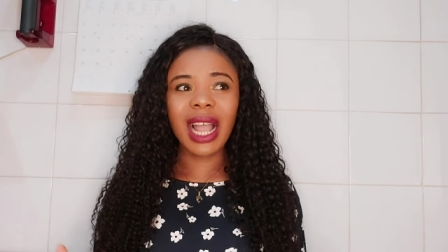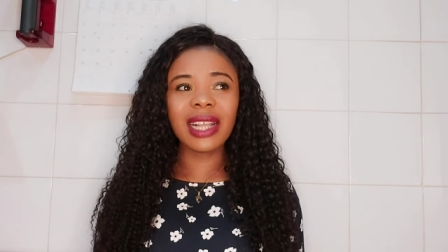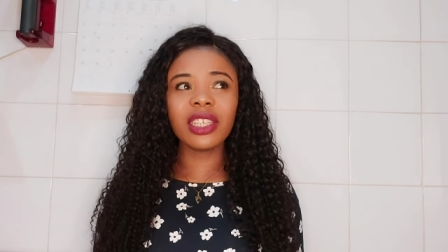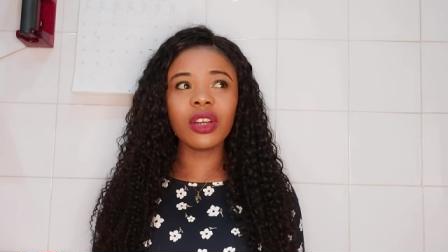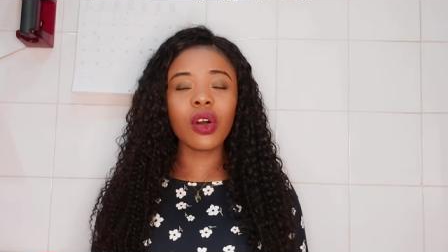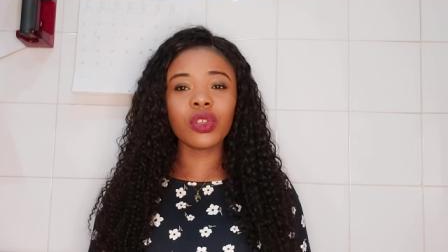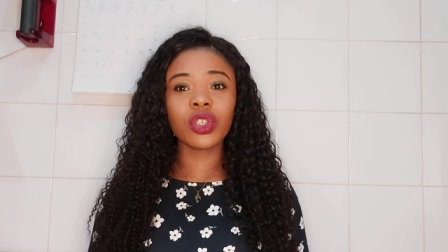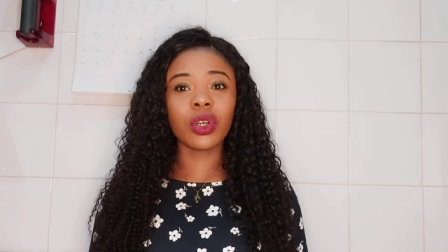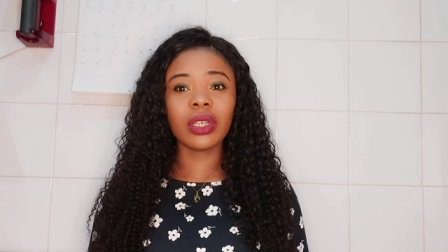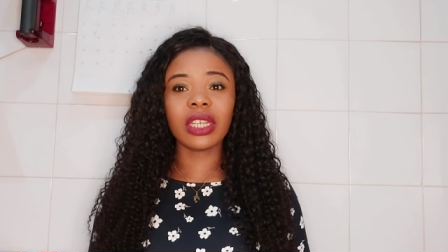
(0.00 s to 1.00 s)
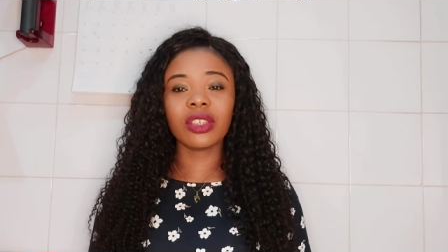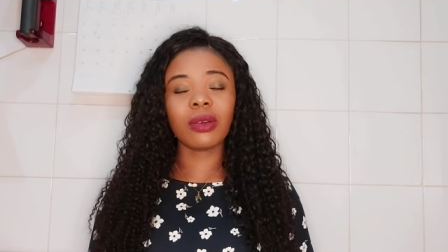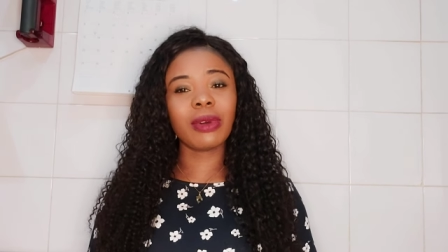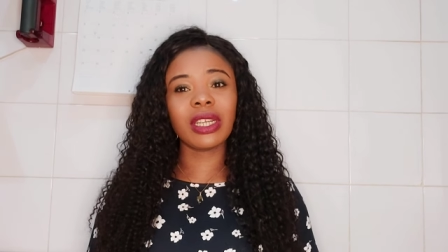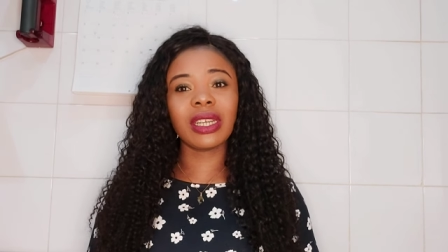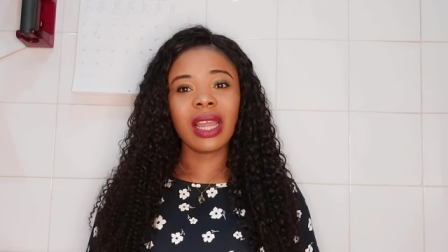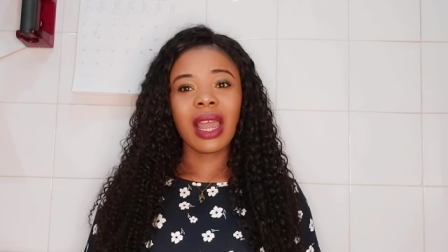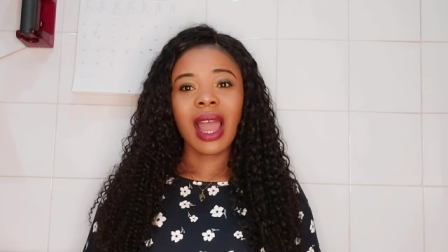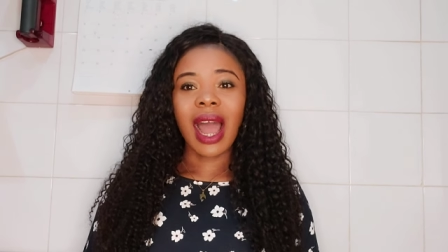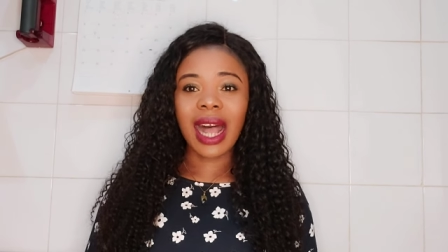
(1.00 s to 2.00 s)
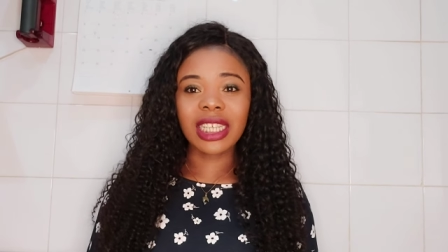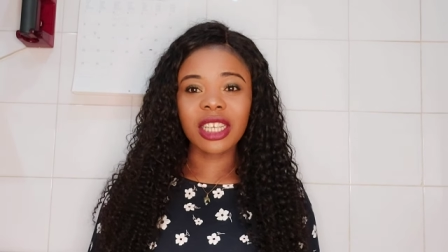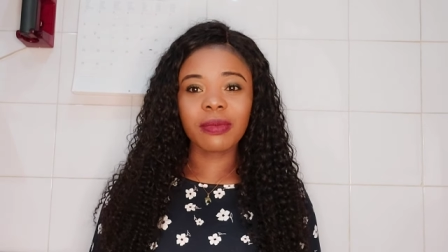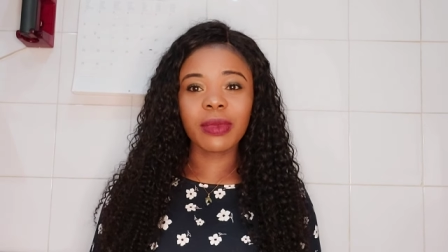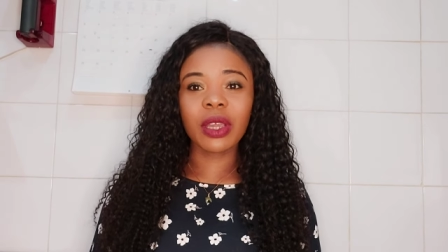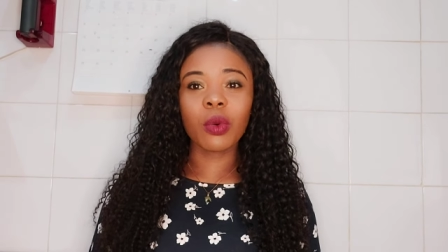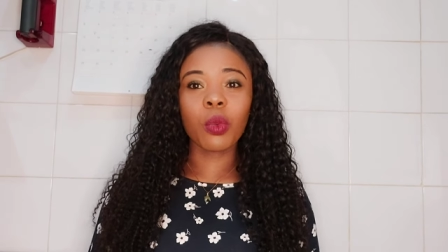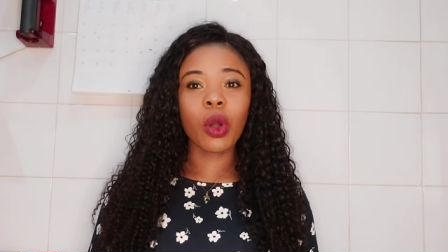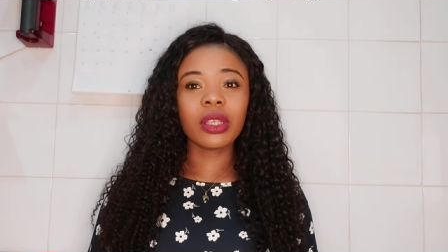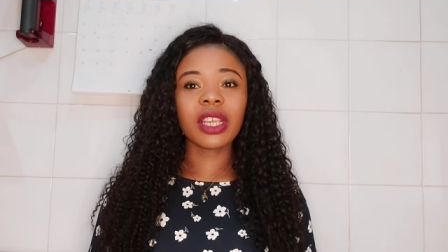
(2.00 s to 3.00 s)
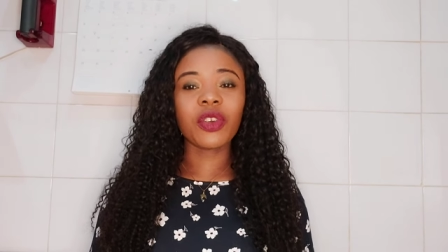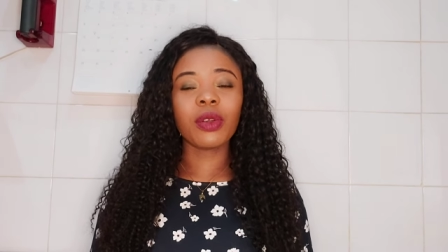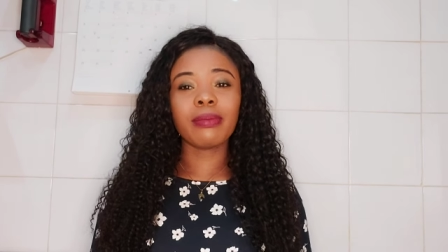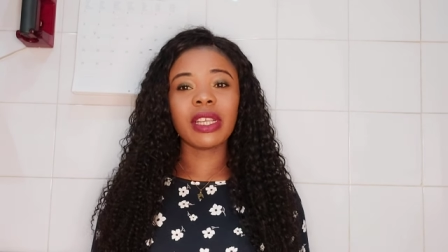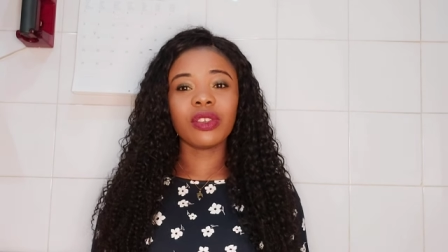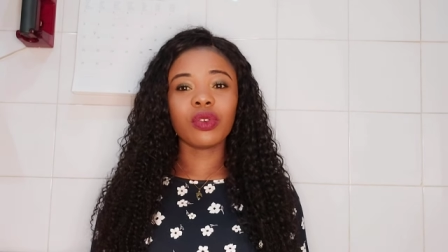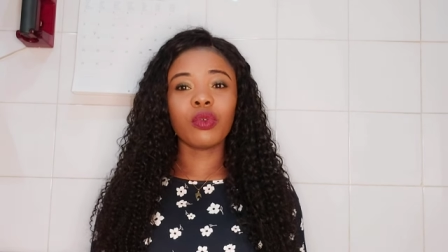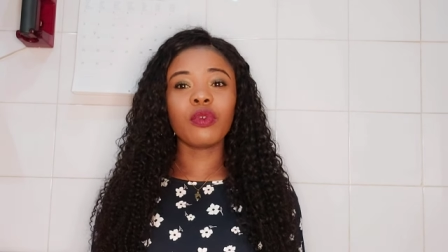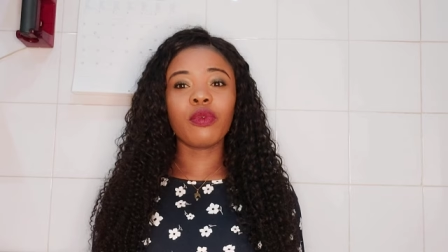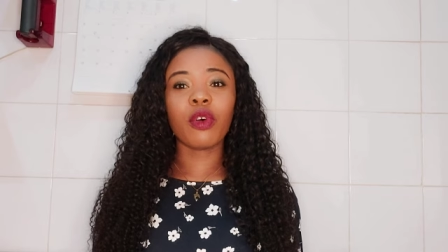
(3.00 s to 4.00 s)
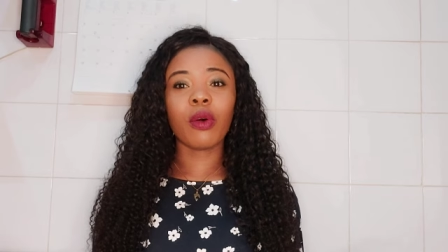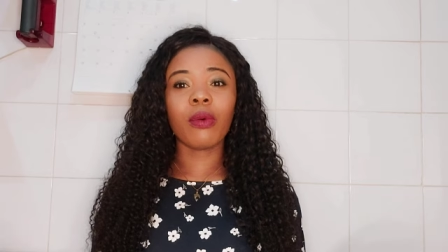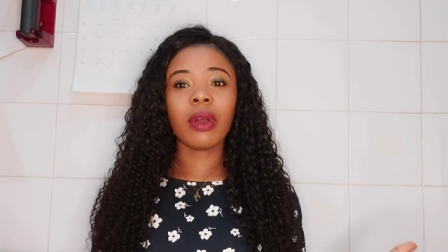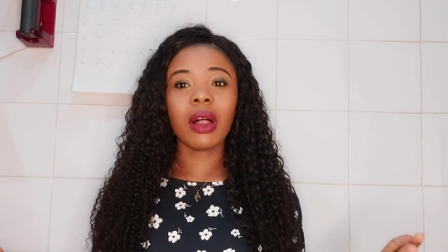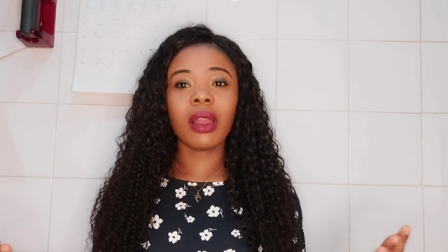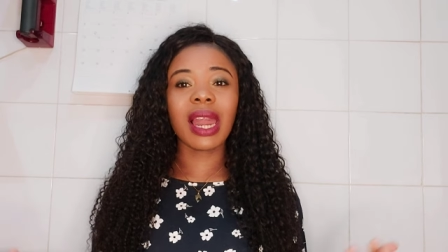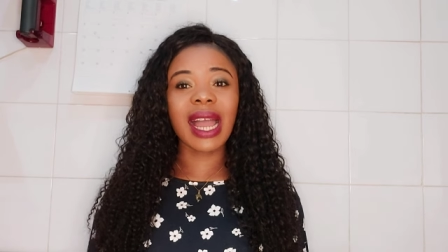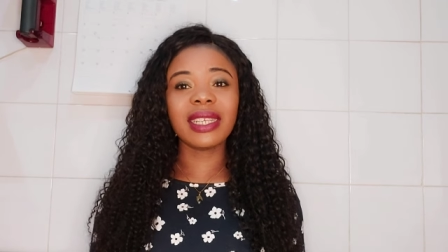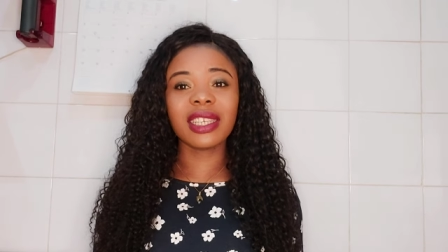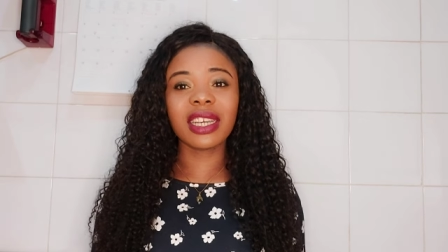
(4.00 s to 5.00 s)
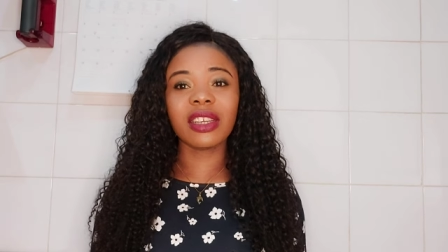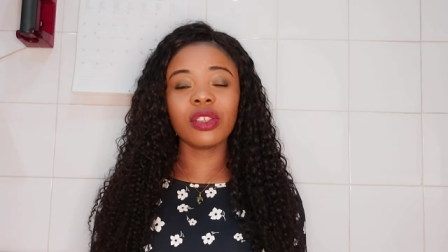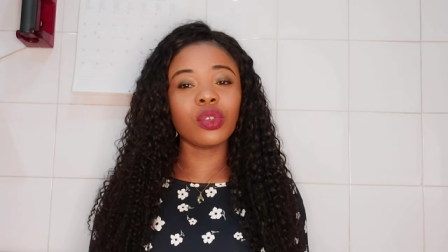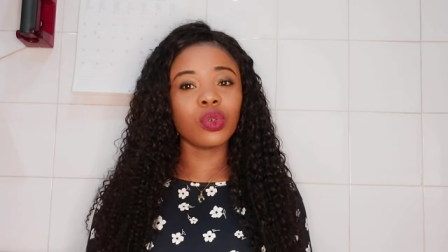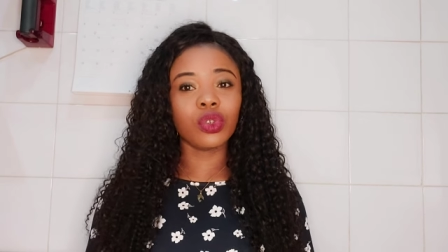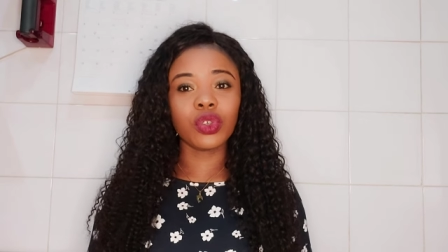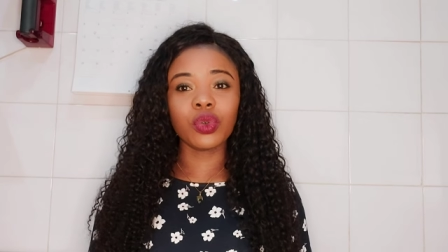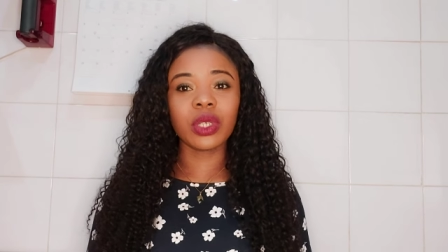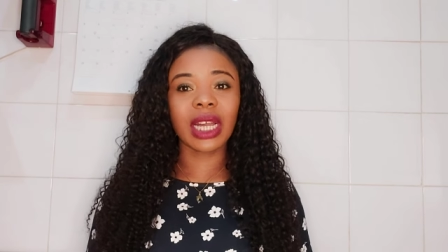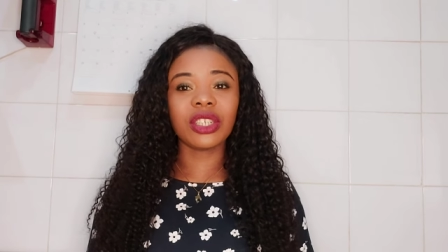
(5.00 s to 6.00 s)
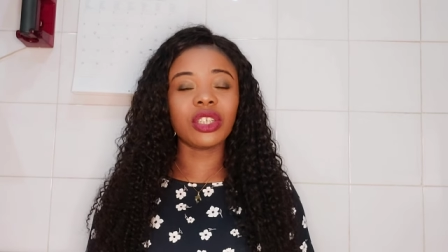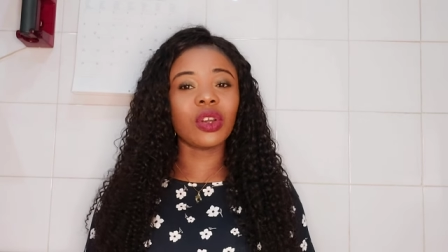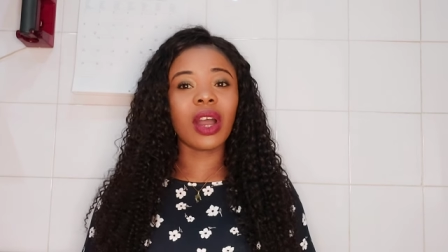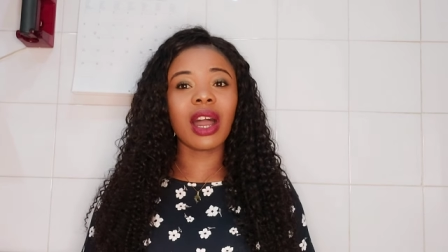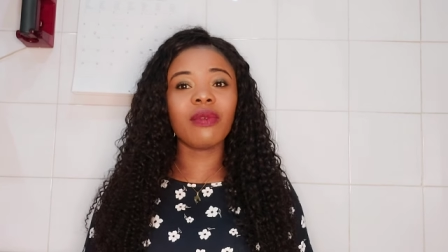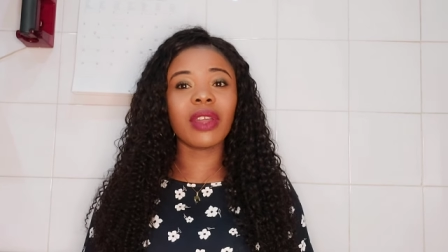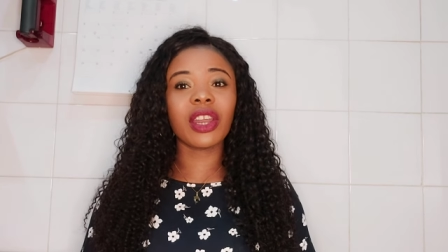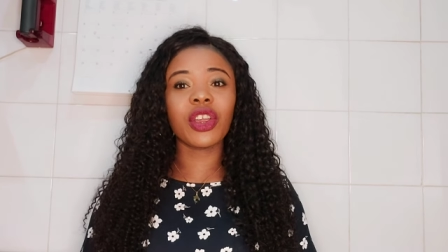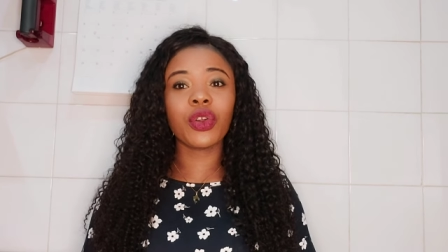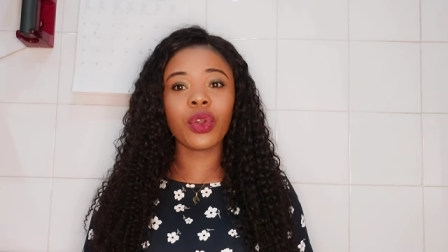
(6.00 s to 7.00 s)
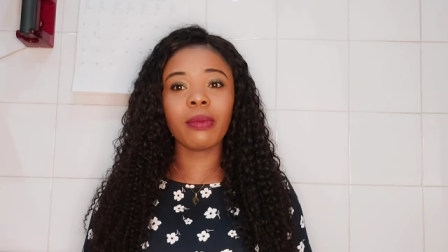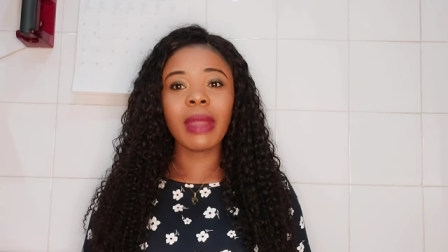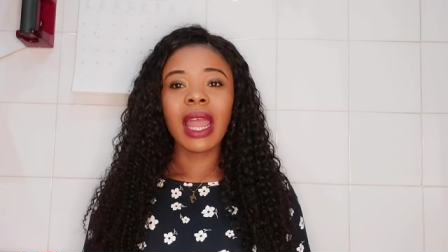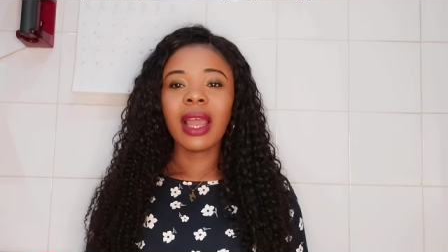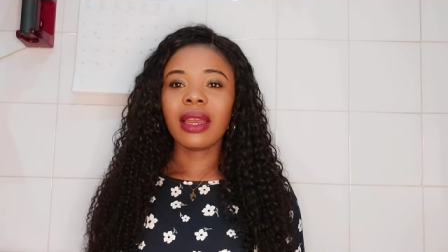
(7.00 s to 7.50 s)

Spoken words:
I think on Sunday, somebody asked me what cream is good for light skin to use, that she don't have any cream,